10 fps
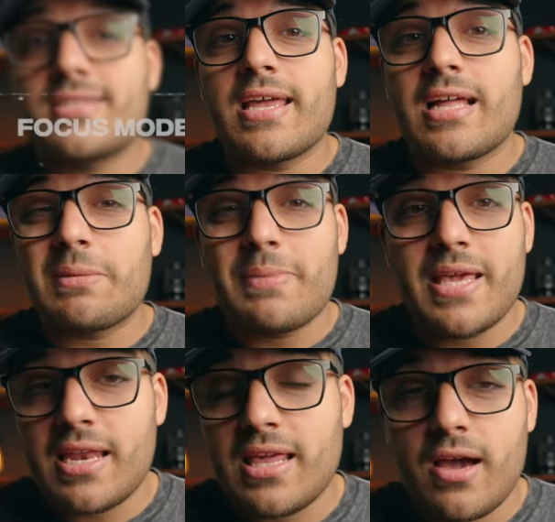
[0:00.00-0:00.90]
said at the
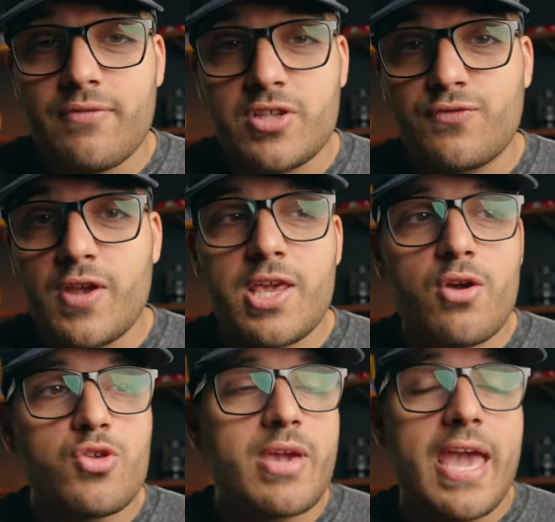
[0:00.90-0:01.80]
beginning of this video,
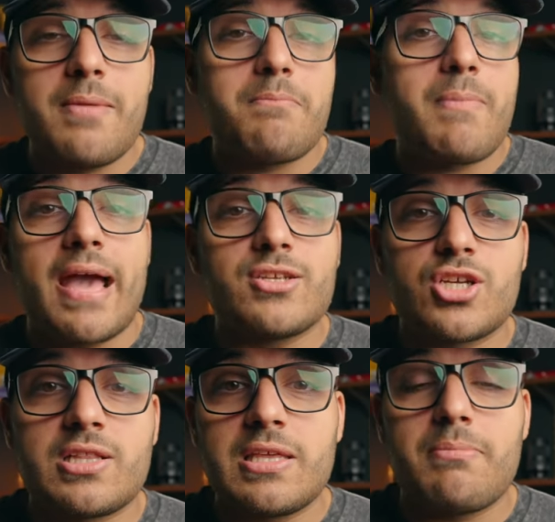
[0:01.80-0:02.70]
you can't
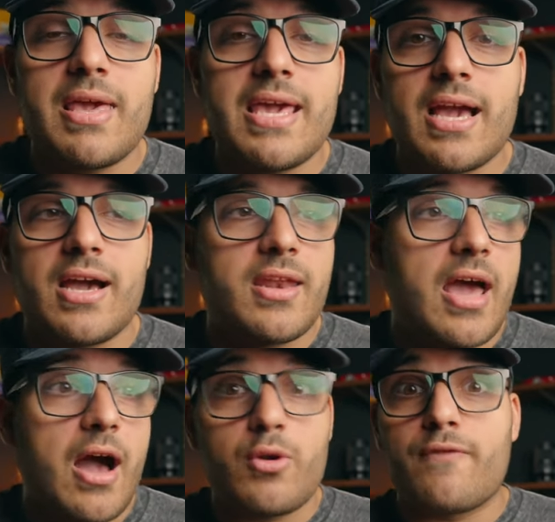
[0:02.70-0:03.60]
magically make an
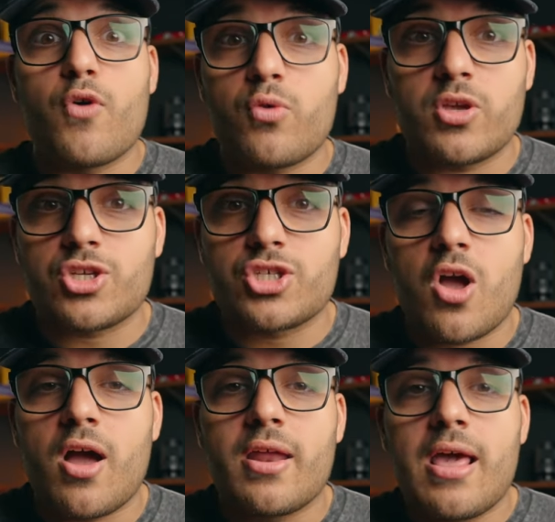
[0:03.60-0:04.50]
out of focus
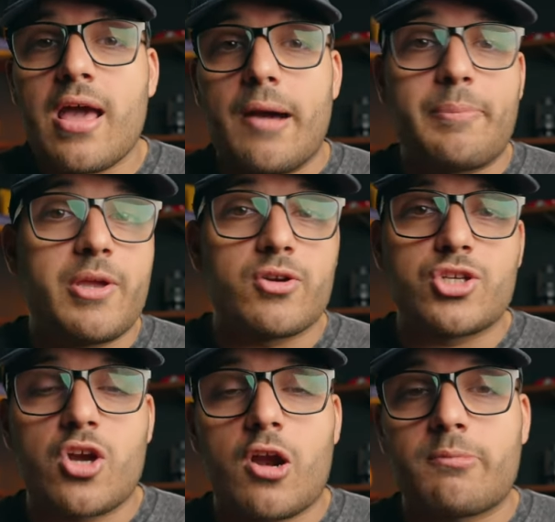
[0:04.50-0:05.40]
shot appear
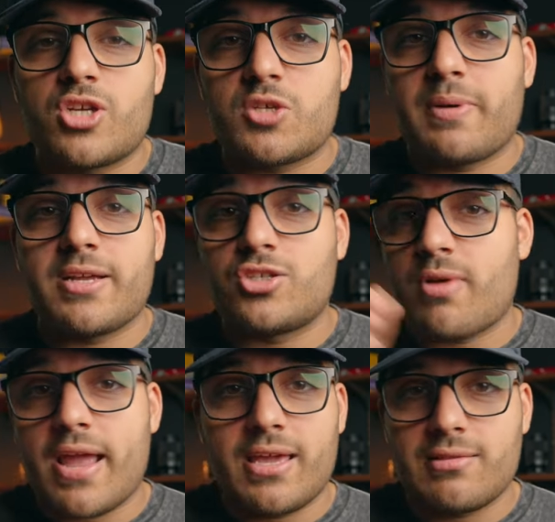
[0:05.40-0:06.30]
sharp just by
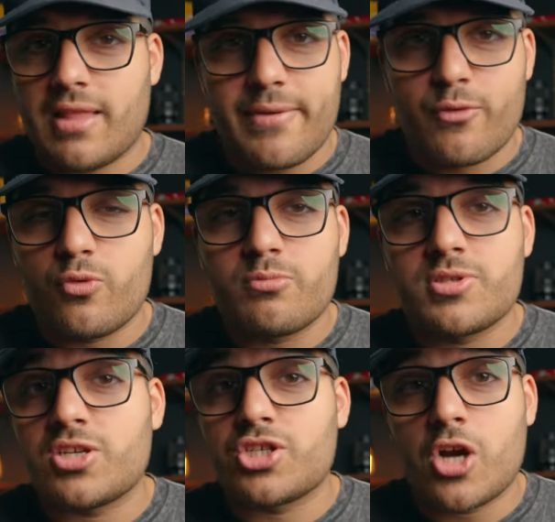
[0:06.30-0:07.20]
dragging Lightroom's
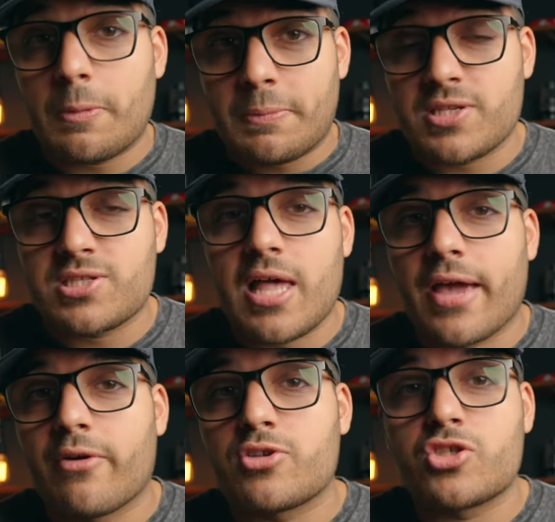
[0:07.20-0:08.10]
sharpness
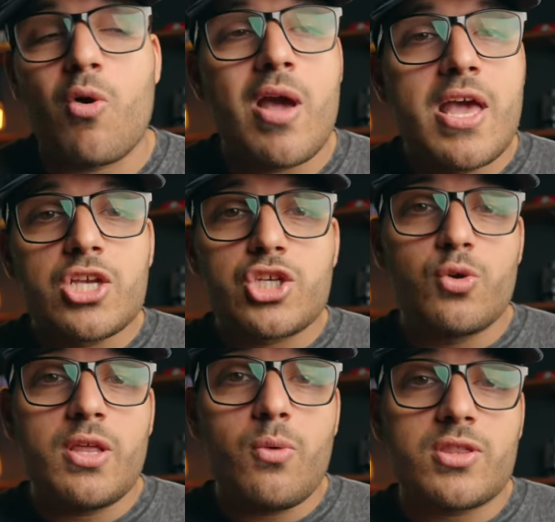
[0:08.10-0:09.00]
slider. So
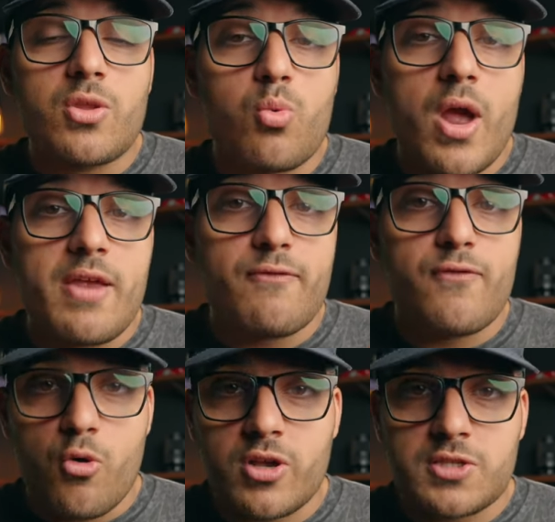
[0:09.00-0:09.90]
shooting with the right
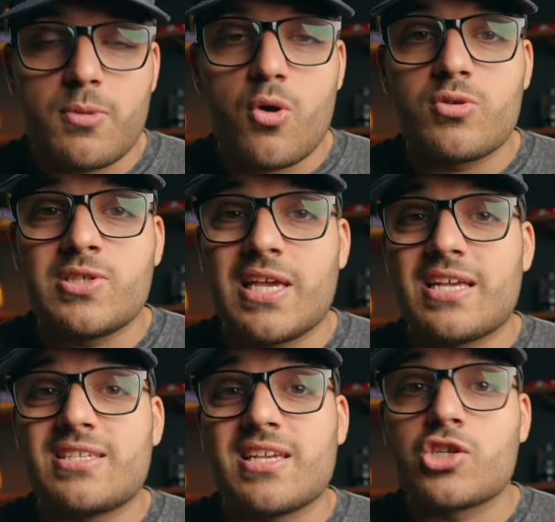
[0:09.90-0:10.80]
focus modes
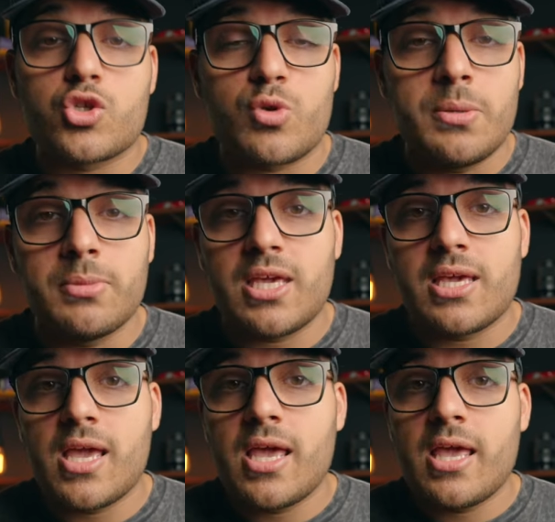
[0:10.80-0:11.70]
is
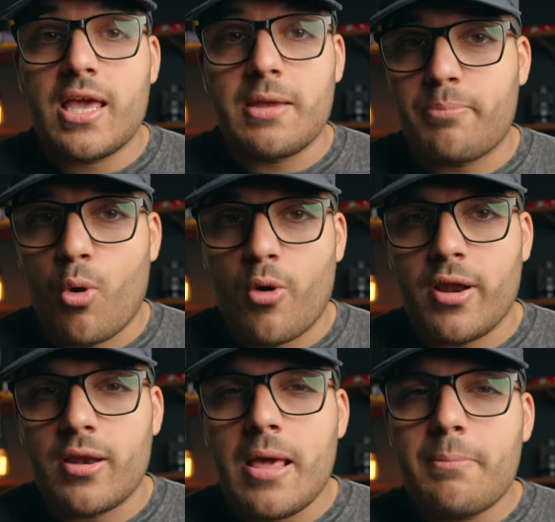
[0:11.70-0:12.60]
extremely
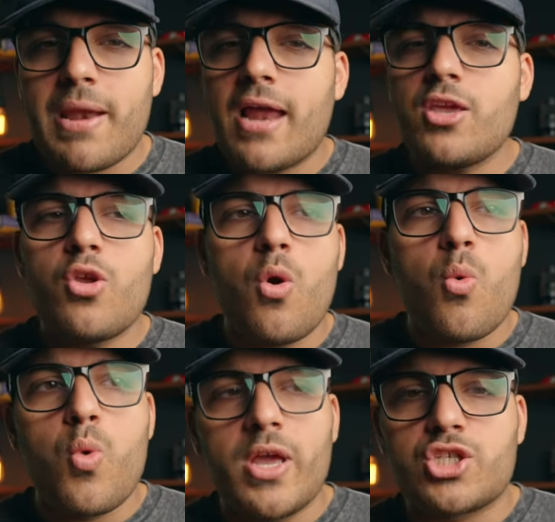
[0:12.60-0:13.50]
important. But how do you know
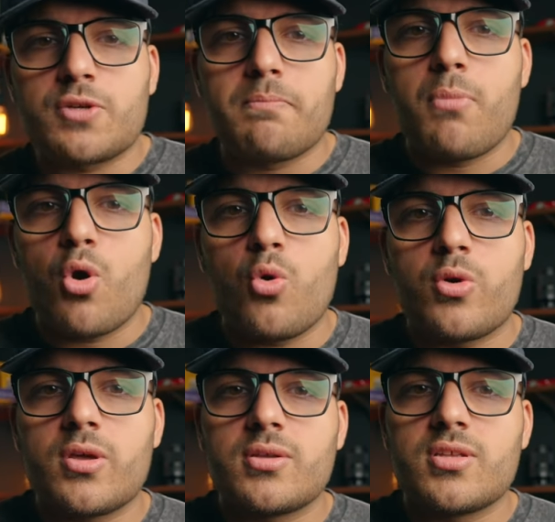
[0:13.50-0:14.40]
which
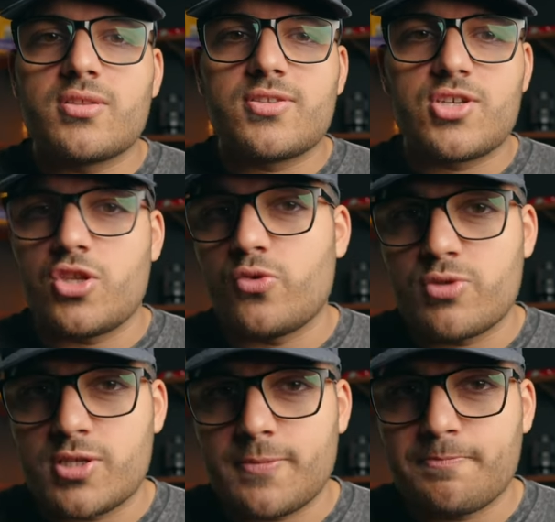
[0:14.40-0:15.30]
mode to
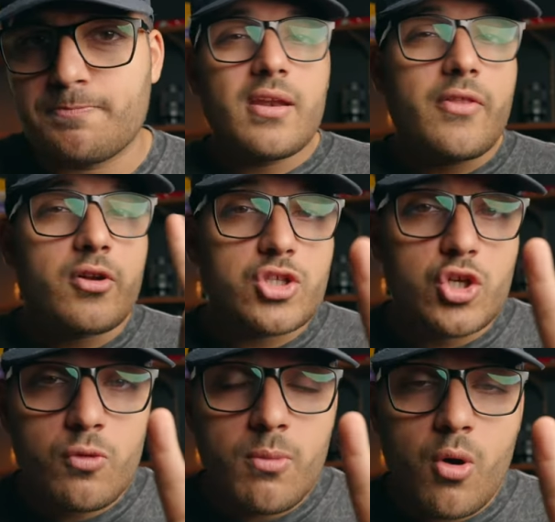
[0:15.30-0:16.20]
use? Now, there are
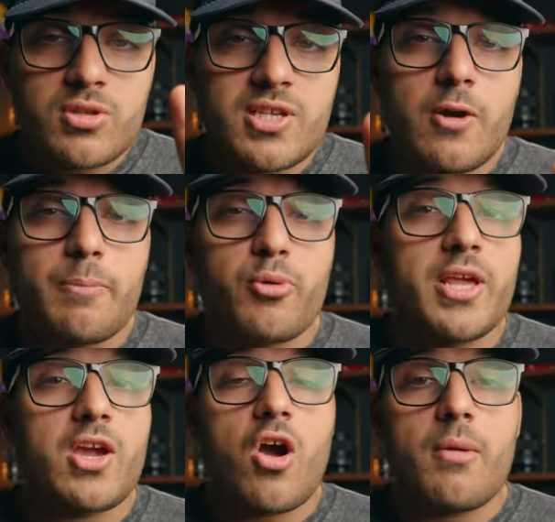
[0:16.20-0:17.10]
two modes that are
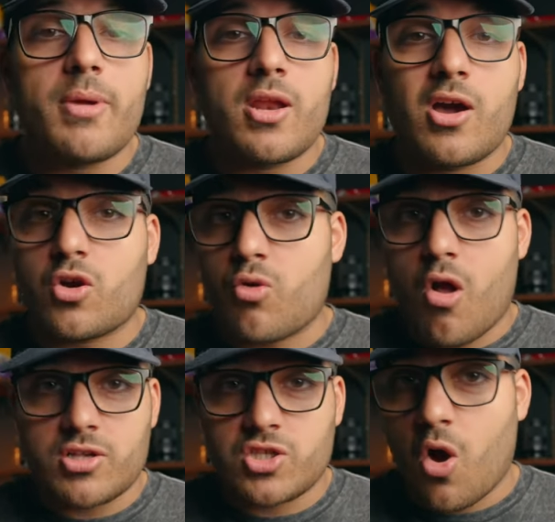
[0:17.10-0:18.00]
pretty common
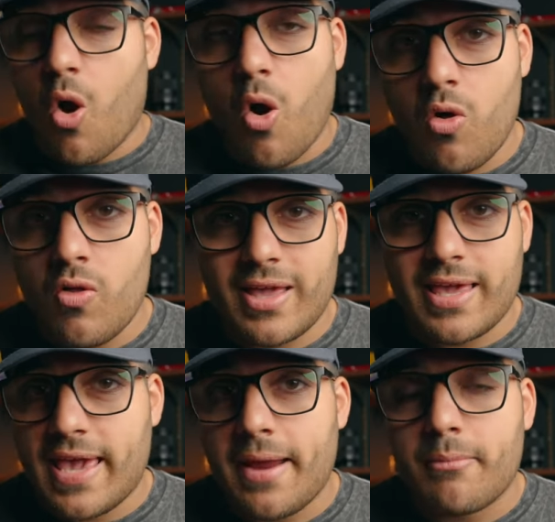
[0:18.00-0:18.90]
across all
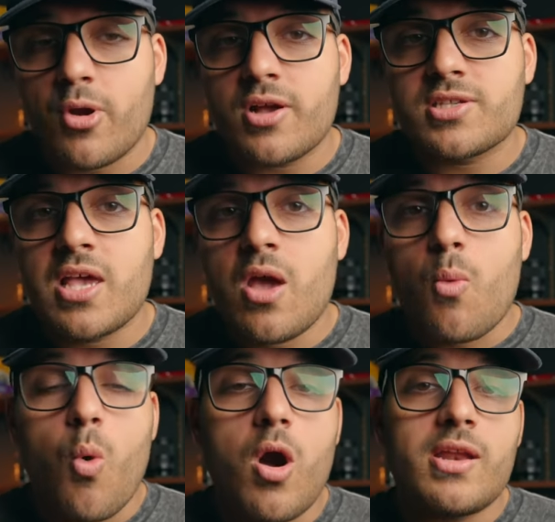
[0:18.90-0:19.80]
cameras.
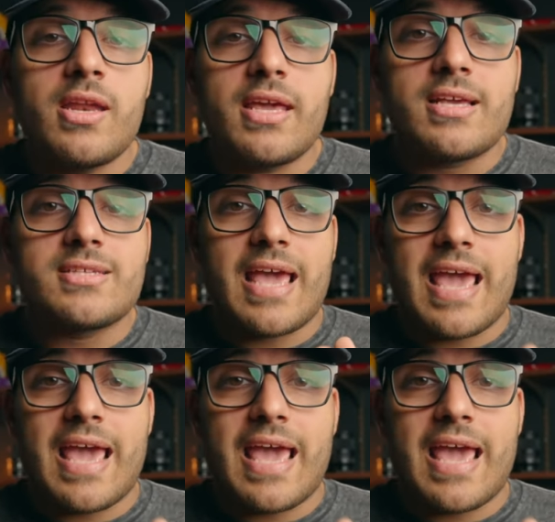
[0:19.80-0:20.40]
One is